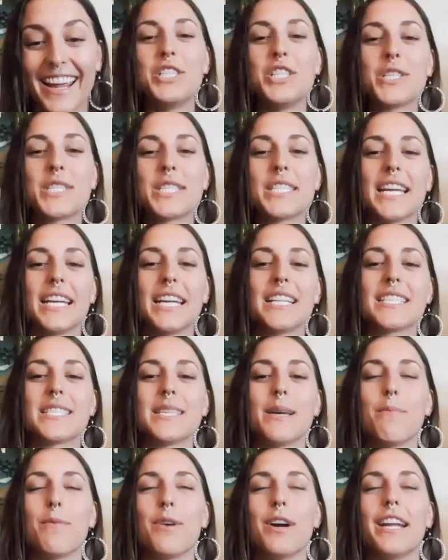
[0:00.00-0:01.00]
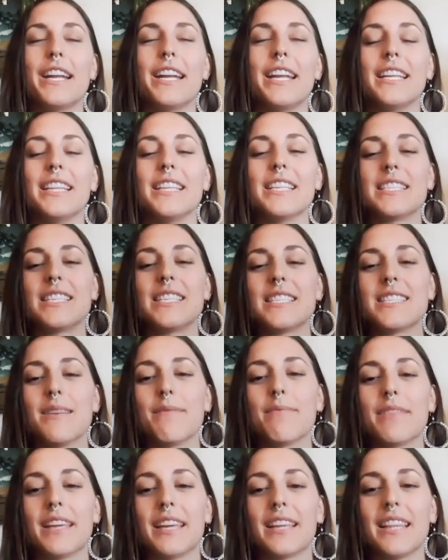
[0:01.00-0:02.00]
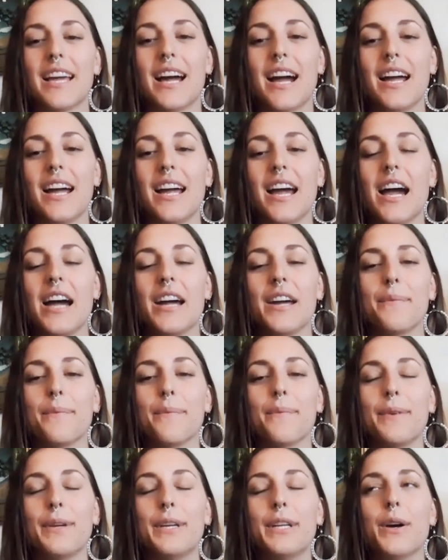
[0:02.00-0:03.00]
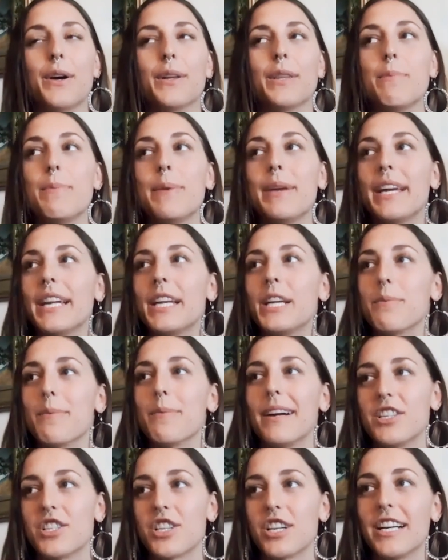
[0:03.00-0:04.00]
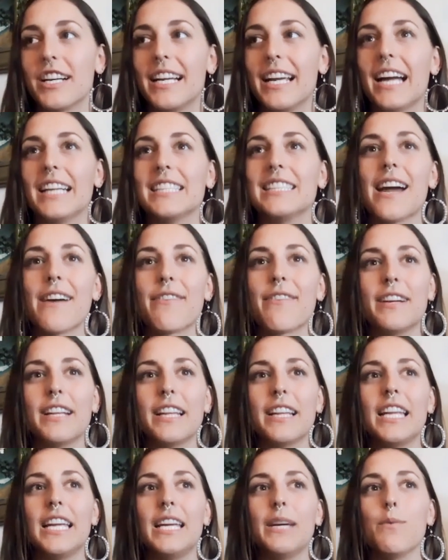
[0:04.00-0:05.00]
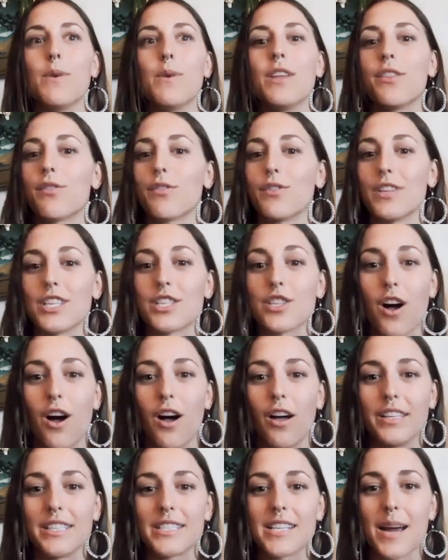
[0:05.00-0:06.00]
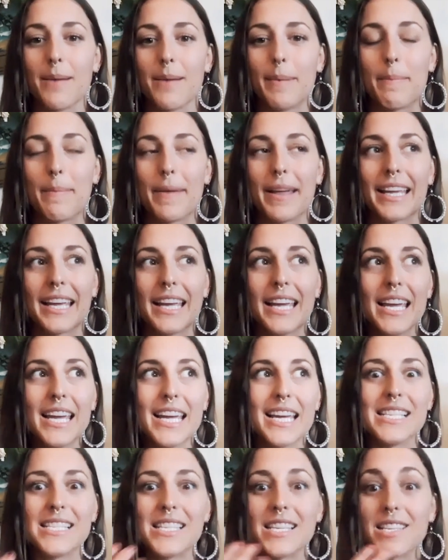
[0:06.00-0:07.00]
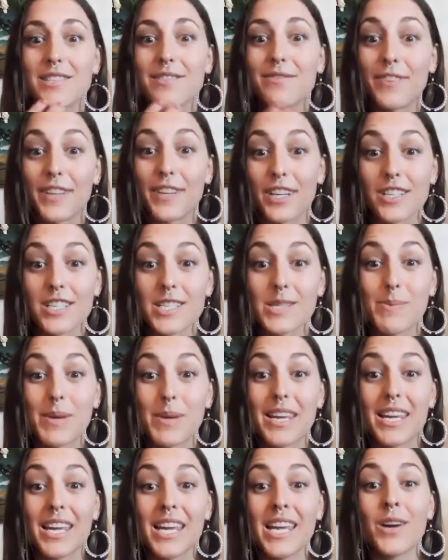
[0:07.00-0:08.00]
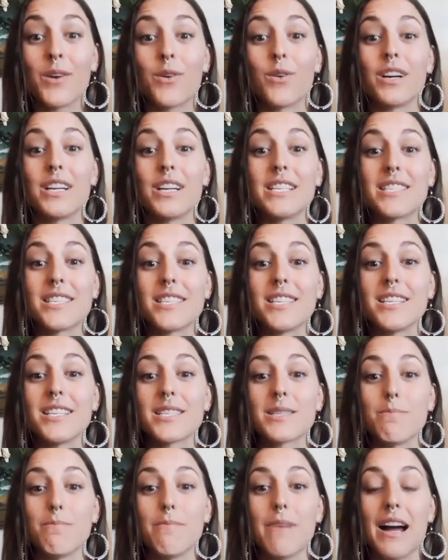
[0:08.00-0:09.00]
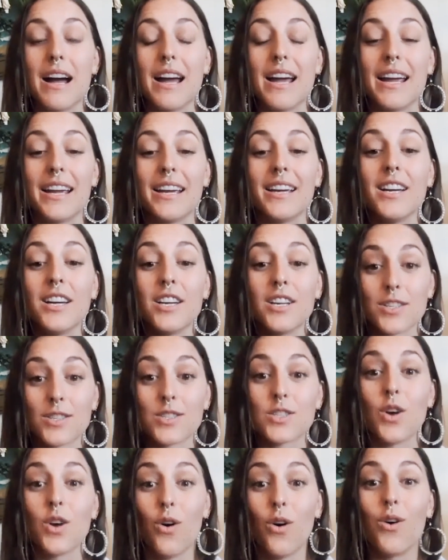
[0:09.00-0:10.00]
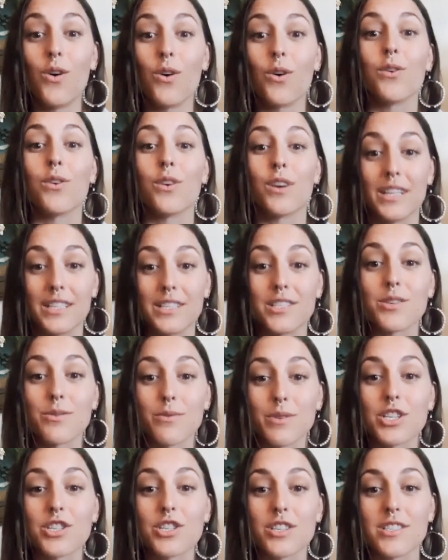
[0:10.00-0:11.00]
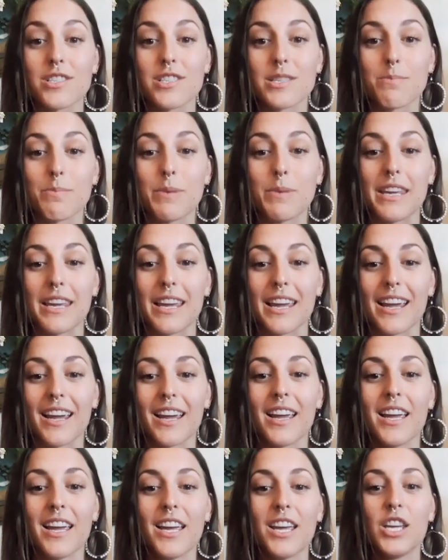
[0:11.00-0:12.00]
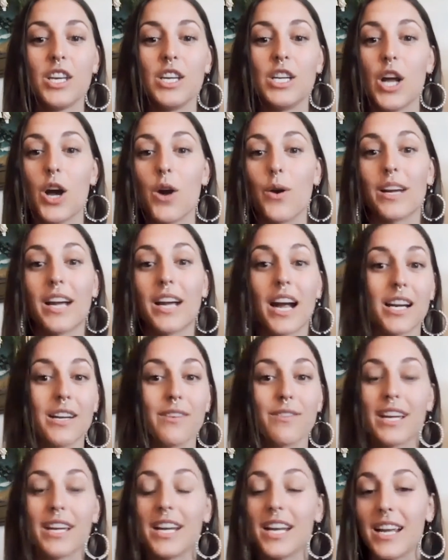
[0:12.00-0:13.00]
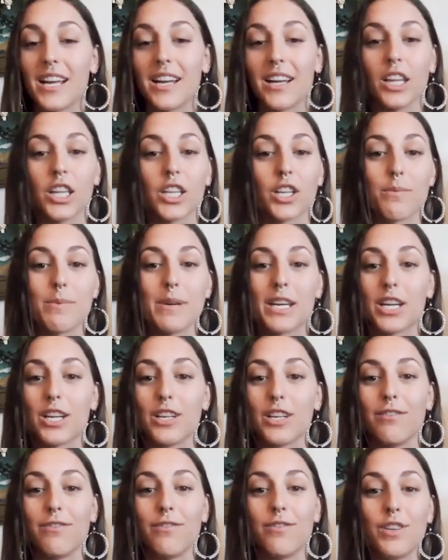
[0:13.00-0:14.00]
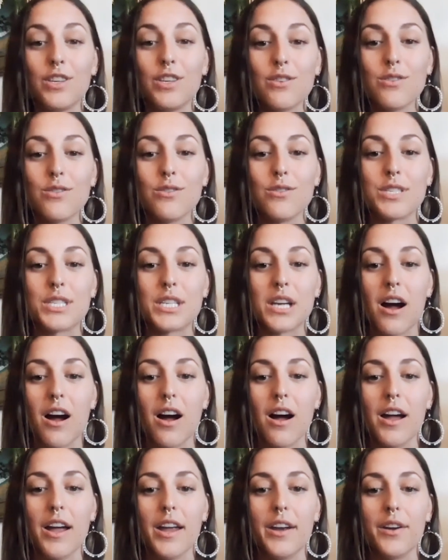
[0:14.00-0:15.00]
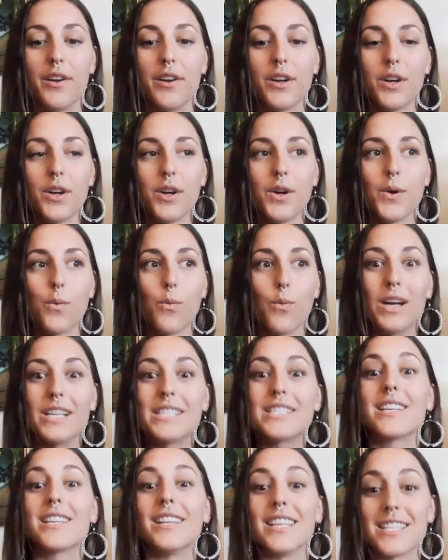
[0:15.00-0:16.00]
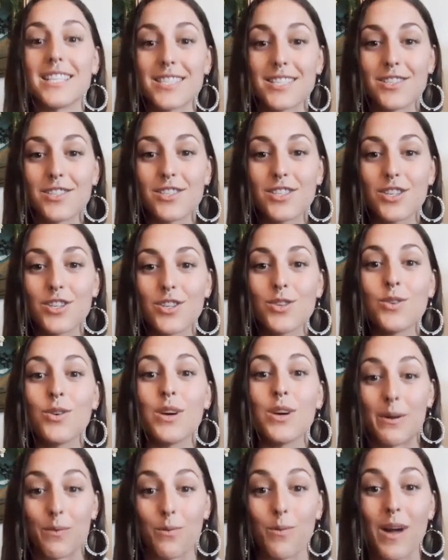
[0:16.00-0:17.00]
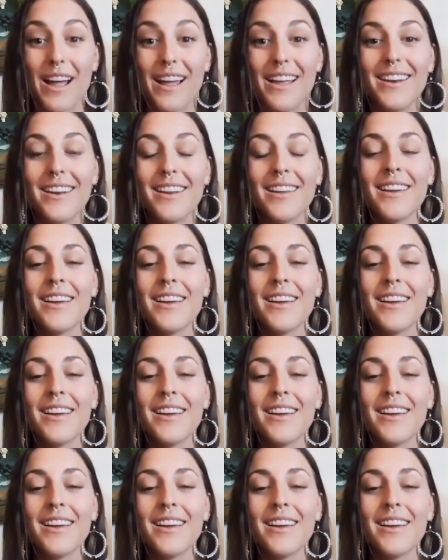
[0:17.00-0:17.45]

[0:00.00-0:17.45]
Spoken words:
you say to someone, and this is something that, at the beginning of my journey, I definitely went through this all the time. I'm like, is this fear speaking, or is this my soul or intuition speaking? And kind of getting a little bit confused on what to listen to and when.